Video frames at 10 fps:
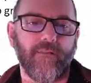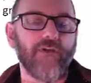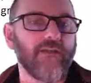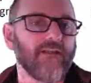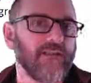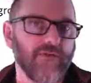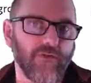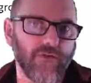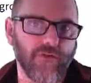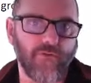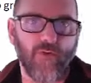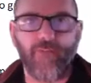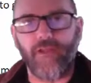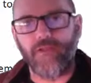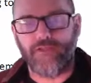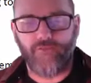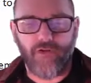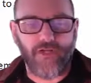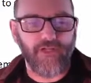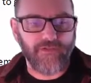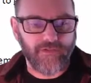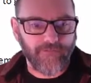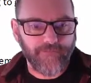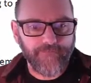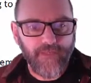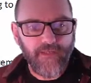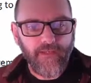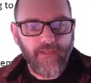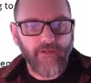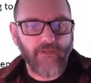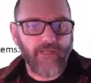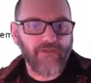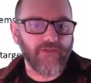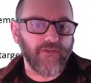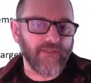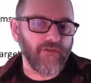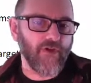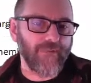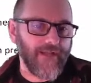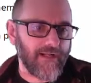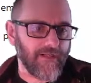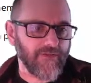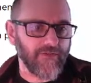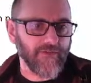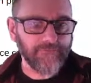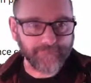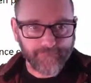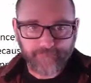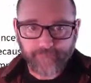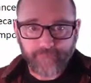preconceived notion of what belongs in what cluster. Okay, so that's automatic clustering.